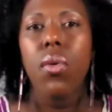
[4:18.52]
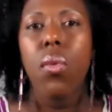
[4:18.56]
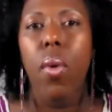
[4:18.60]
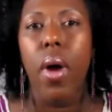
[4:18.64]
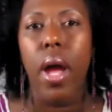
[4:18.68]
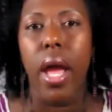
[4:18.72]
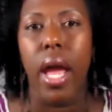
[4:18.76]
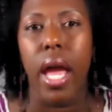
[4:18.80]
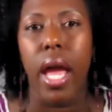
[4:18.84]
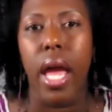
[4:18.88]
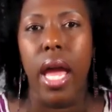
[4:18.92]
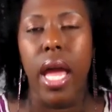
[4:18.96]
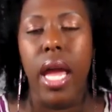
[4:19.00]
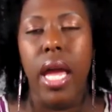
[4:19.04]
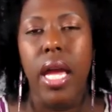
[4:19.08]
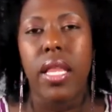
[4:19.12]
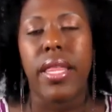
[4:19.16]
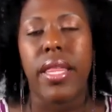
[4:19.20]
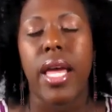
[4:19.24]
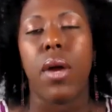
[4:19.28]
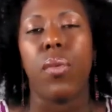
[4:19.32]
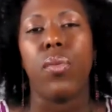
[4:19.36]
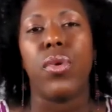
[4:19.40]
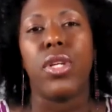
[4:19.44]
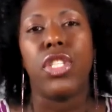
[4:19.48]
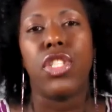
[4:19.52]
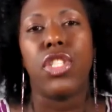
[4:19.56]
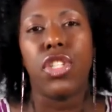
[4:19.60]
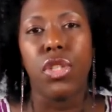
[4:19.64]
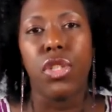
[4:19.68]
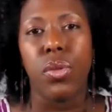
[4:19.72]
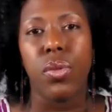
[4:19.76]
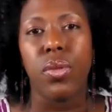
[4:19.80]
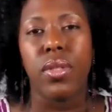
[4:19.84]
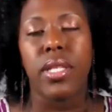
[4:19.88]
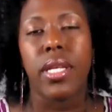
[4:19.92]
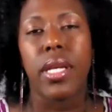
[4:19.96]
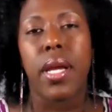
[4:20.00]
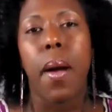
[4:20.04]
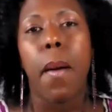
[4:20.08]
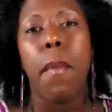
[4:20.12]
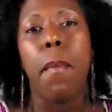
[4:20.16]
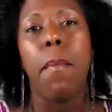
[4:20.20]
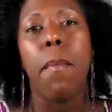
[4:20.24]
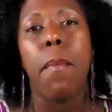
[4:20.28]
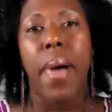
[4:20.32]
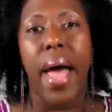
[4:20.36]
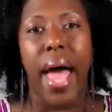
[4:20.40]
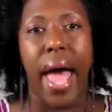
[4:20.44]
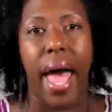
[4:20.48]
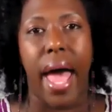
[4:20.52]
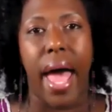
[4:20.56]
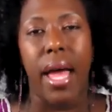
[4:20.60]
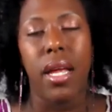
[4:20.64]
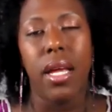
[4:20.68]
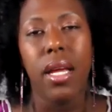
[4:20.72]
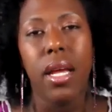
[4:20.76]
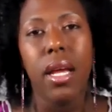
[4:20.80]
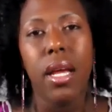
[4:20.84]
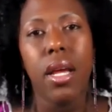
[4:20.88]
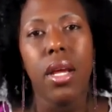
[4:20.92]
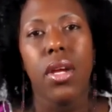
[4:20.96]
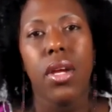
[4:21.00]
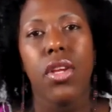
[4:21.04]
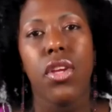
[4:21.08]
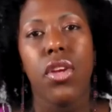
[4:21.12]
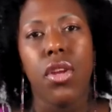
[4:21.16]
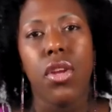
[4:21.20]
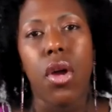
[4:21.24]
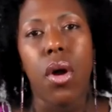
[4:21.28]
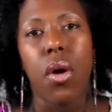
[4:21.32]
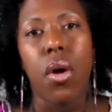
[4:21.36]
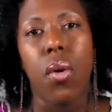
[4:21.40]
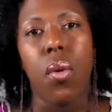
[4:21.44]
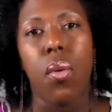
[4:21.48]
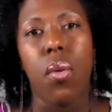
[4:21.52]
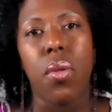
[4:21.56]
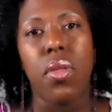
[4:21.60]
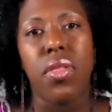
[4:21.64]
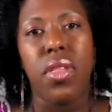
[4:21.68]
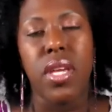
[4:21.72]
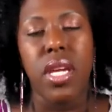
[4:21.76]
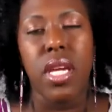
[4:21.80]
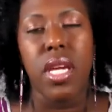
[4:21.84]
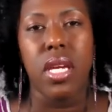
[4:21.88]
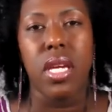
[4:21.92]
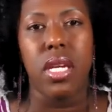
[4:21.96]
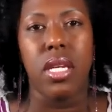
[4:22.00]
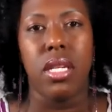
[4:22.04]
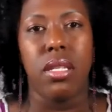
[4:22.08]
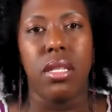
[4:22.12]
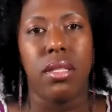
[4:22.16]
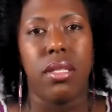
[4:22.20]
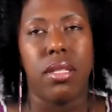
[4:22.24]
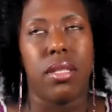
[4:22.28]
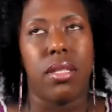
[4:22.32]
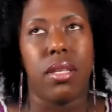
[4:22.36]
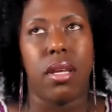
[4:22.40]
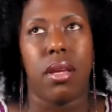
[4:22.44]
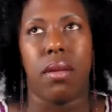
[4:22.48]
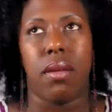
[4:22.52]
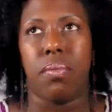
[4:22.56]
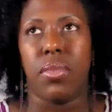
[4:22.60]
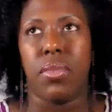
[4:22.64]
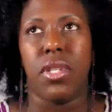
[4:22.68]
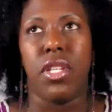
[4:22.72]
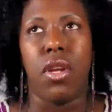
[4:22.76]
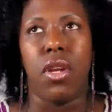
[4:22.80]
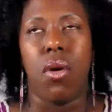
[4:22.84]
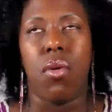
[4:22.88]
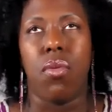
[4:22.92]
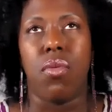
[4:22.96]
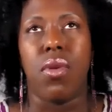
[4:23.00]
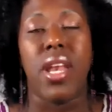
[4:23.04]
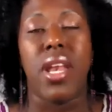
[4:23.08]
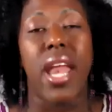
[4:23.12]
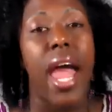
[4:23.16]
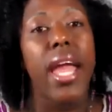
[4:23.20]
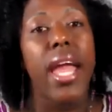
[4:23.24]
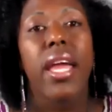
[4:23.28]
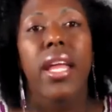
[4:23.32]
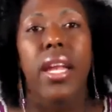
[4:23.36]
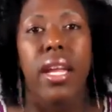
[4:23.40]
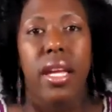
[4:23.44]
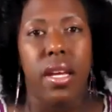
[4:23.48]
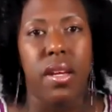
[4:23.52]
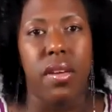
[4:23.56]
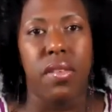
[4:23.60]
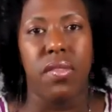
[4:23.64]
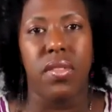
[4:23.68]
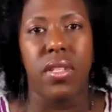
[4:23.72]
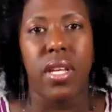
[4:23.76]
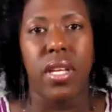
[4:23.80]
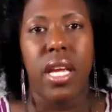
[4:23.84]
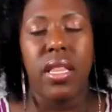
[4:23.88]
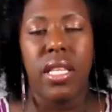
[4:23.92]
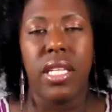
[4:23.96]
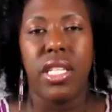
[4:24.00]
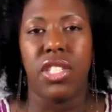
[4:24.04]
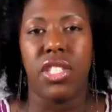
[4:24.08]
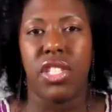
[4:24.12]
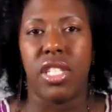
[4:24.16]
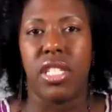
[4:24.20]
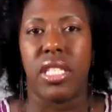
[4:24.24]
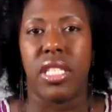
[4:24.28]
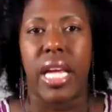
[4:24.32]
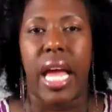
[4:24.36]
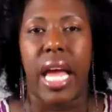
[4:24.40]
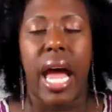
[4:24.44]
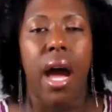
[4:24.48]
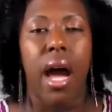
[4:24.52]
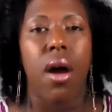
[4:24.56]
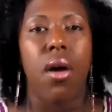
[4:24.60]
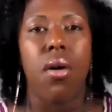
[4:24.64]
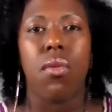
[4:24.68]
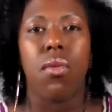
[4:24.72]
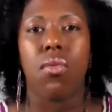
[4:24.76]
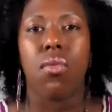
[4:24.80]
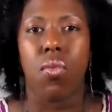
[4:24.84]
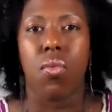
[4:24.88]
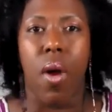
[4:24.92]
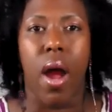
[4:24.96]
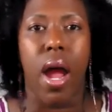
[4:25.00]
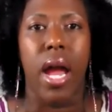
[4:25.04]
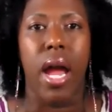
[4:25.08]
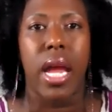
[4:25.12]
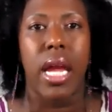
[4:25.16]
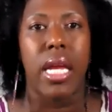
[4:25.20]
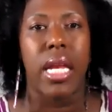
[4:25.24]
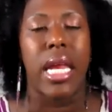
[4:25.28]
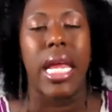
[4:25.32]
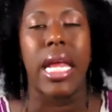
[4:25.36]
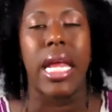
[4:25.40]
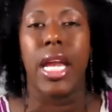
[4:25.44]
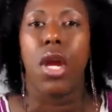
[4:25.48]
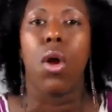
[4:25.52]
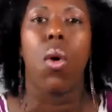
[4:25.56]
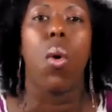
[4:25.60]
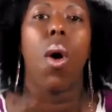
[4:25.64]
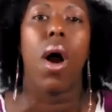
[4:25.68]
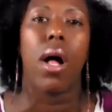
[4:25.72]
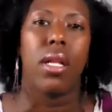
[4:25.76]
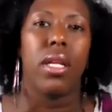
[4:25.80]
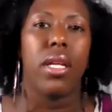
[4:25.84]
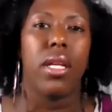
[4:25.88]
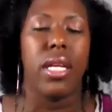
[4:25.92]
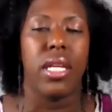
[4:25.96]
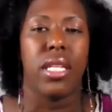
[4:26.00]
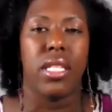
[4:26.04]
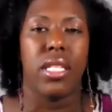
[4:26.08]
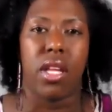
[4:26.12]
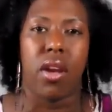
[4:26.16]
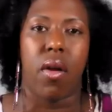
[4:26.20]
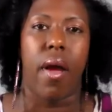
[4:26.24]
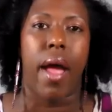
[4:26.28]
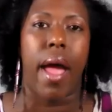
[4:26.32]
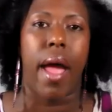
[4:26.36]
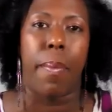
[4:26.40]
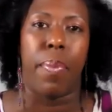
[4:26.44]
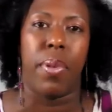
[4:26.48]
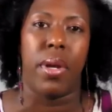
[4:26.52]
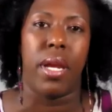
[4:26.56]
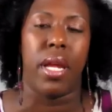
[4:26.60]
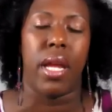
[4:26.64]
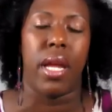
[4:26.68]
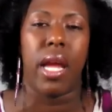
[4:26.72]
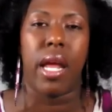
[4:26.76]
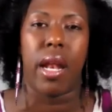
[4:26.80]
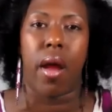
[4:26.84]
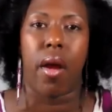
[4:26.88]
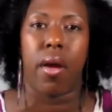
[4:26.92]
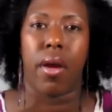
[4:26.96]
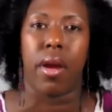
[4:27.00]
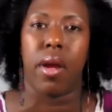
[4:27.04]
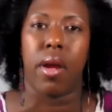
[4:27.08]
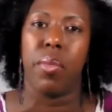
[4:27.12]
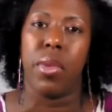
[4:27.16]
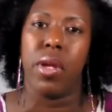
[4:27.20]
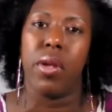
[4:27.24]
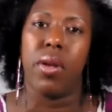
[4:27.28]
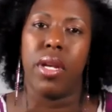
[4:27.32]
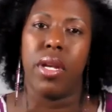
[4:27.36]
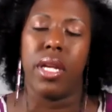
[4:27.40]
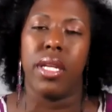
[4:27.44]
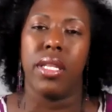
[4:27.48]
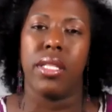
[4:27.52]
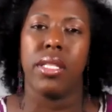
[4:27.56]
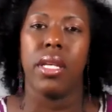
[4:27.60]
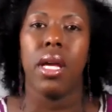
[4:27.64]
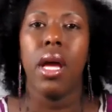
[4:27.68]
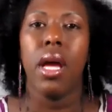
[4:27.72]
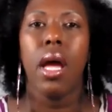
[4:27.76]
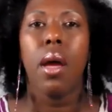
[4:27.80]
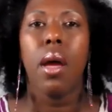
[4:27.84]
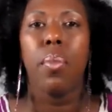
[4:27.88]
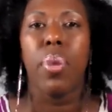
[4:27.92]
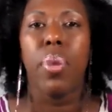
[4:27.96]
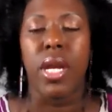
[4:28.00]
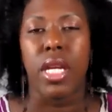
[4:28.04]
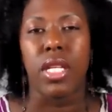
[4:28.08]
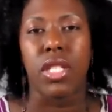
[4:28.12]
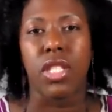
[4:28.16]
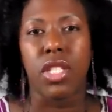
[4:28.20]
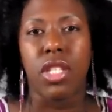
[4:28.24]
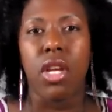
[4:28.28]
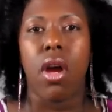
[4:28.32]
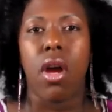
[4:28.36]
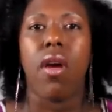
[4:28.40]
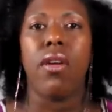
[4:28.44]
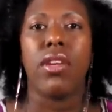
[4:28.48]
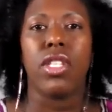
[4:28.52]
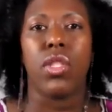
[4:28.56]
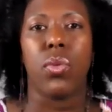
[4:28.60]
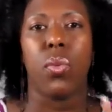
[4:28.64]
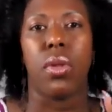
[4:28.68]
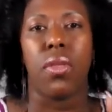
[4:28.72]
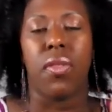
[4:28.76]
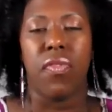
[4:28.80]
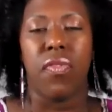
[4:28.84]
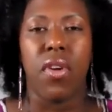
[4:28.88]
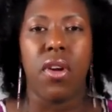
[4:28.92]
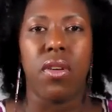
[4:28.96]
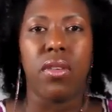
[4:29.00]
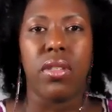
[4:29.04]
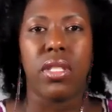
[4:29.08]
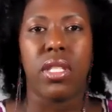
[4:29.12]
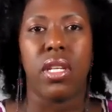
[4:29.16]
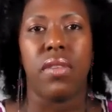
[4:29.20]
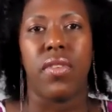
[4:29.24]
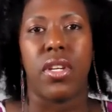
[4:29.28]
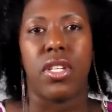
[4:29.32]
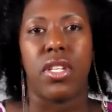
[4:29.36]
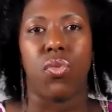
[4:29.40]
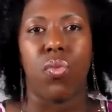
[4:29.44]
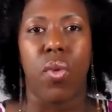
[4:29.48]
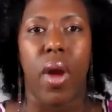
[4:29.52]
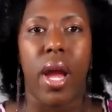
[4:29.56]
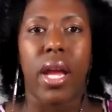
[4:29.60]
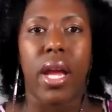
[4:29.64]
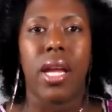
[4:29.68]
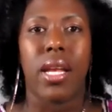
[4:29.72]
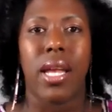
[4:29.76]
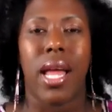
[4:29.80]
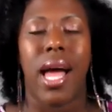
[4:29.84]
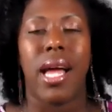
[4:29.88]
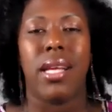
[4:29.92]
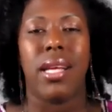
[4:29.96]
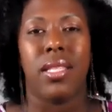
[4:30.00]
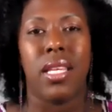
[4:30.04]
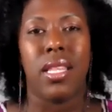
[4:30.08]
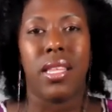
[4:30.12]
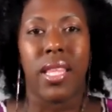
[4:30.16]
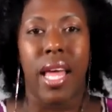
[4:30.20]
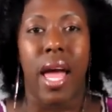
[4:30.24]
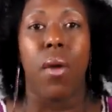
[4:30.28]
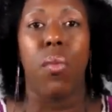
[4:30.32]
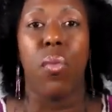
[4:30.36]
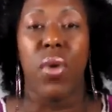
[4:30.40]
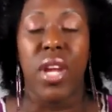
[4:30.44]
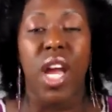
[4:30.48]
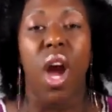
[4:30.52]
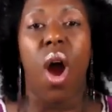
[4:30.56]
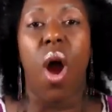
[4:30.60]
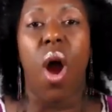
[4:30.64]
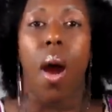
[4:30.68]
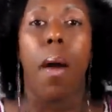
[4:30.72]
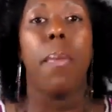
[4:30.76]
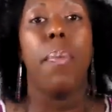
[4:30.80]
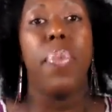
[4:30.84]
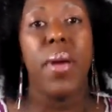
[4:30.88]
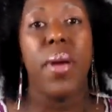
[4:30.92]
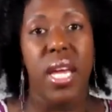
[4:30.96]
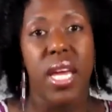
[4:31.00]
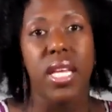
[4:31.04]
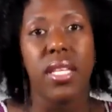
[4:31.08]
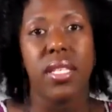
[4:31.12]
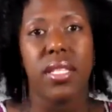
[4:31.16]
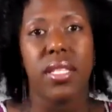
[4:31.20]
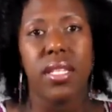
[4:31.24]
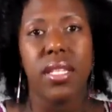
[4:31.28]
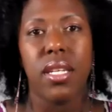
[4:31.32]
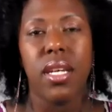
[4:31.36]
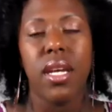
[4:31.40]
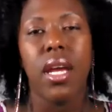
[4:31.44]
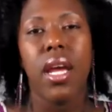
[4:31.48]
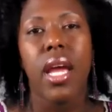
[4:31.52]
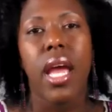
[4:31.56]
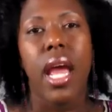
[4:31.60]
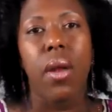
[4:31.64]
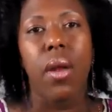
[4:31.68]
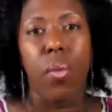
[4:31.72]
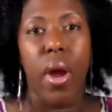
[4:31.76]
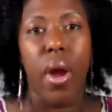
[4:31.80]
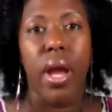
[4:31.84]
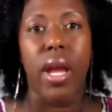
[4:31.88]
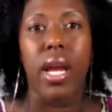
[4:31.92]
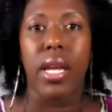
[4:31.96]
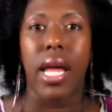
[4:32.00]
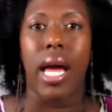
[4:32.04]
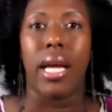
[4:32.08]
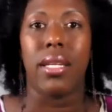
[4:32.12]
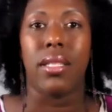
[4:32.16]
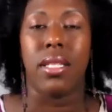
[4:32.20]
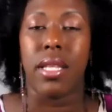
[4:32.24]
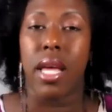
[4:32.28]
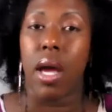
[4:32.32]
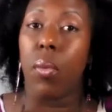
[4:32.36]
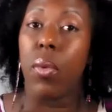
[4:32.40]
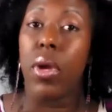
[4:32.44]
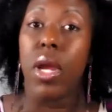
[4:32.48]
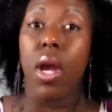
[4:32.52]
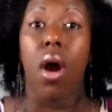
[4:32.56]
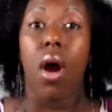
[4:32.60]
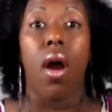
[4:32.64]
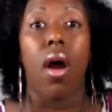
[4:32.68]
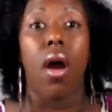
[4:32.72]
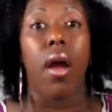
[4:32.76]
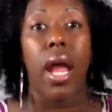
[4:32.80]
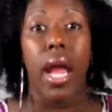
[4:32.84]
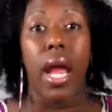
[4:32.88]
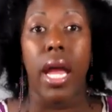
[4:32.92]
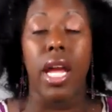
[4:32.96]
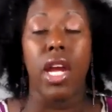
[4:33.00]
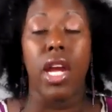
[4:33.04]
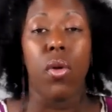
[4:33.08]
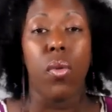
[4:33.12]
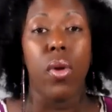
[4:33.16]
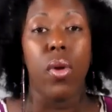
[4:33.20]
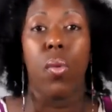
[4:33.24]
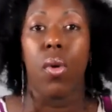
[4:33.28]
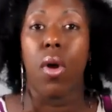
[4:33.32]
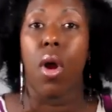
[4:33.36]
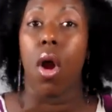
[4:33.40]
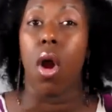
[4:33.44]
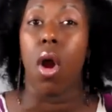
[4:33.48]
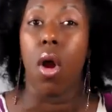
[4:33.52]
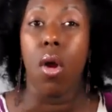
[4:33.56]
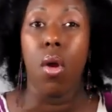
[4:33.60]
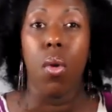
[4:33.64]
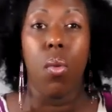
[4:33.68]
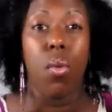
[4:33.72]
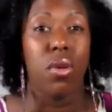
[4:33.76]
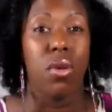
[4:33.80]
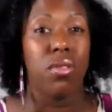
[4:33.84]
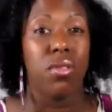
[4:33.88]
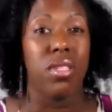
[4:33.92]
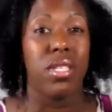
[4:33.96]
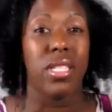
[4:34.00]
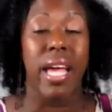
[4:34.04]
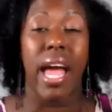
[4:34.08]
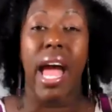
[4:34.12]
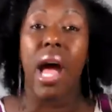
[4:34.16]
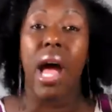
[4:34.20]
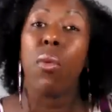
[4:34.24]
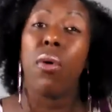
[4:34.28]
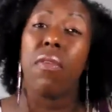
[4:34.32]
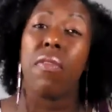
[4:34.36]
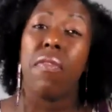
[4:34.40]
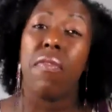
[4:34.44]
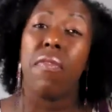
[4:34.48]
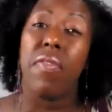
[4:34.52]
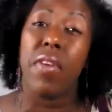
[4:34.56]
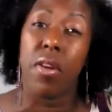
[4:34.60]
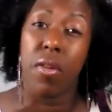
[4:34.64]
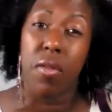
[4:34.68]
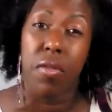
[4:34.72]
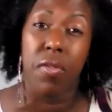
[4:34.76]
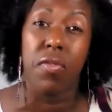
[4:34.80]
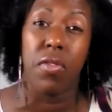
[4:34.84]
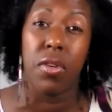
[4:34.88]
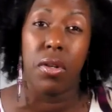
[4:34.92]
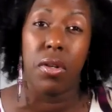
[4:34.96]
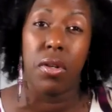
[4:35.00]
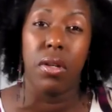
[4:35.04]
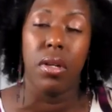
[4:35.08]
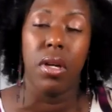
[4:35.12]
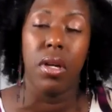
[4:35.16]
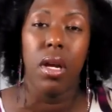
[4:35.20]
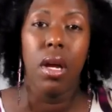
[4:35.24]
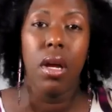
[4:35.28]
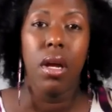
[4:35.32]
the way that we choose to combat, these, negatives and these just outright inequalities that are happening in our communities. But it starts with first of us recognizing that we are pissed and recognizing that we are angry, we're hurt, we're sad, we're fearful.